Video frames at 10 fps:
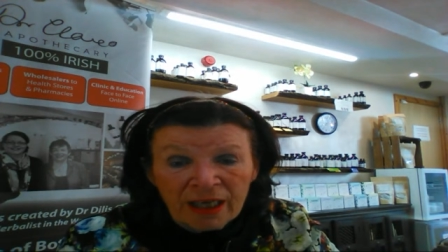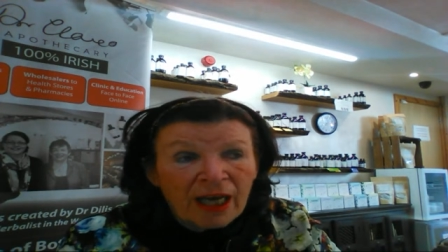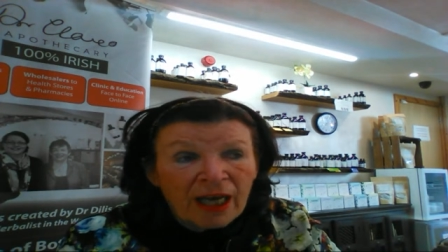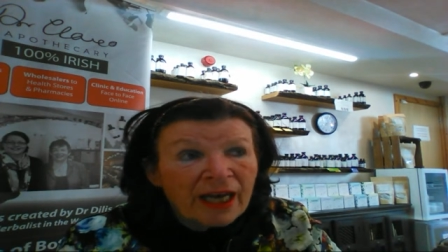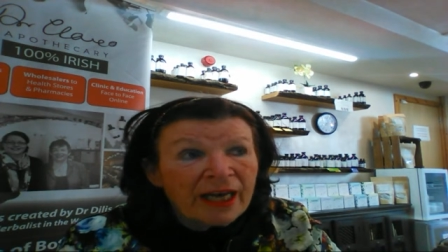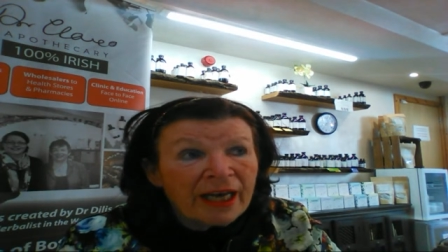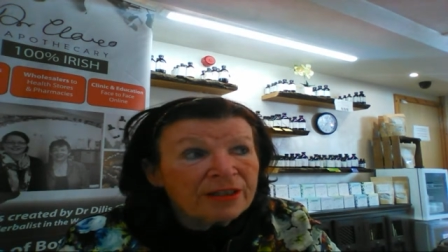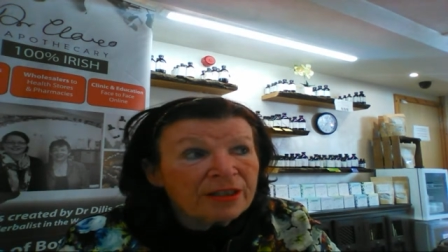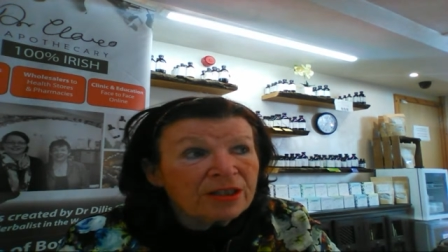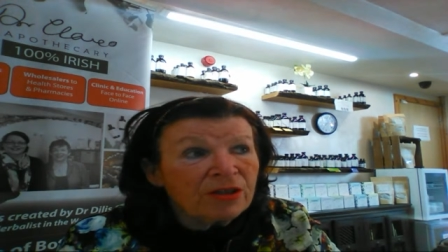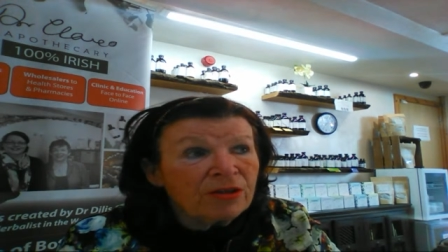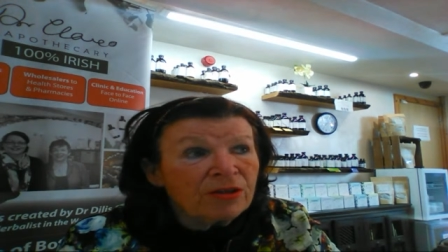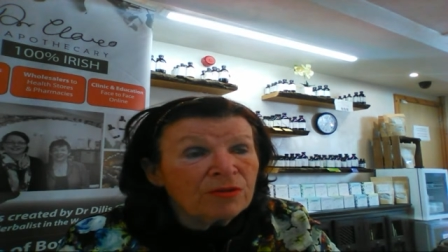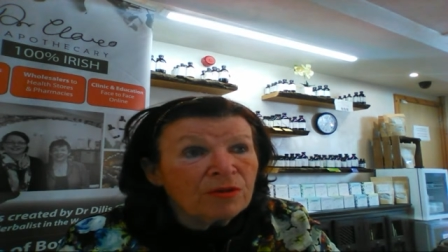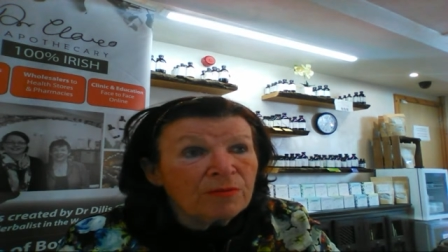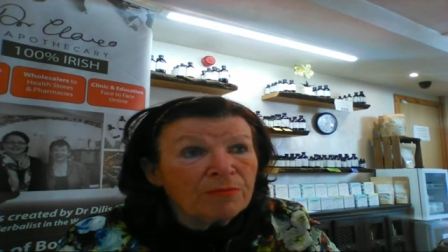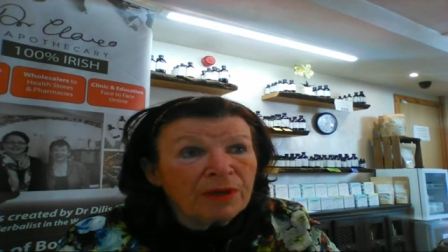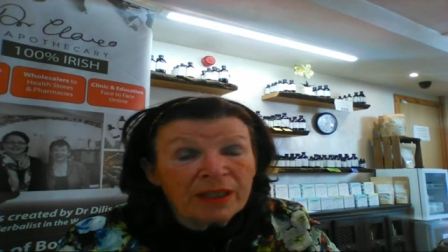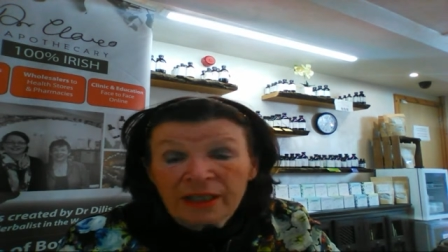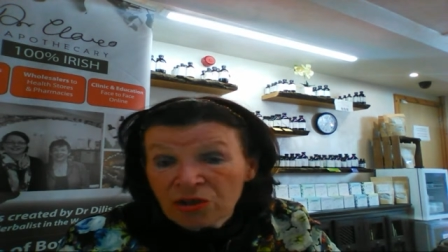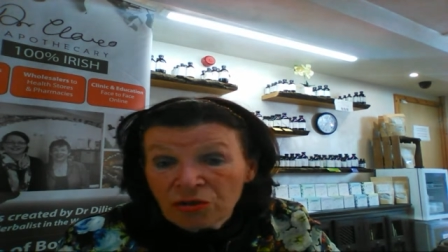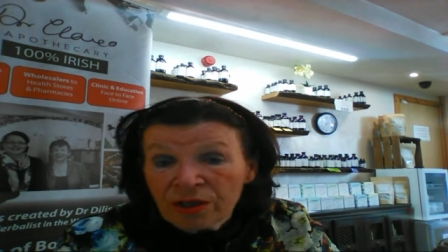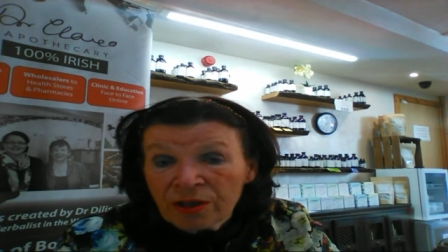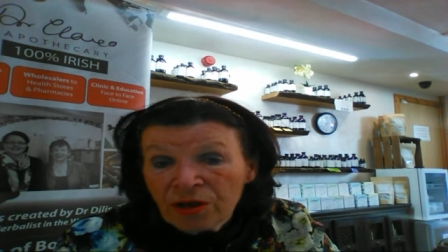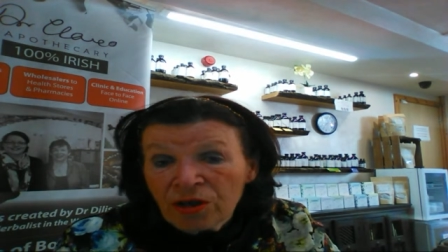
And you might need stronger herbs.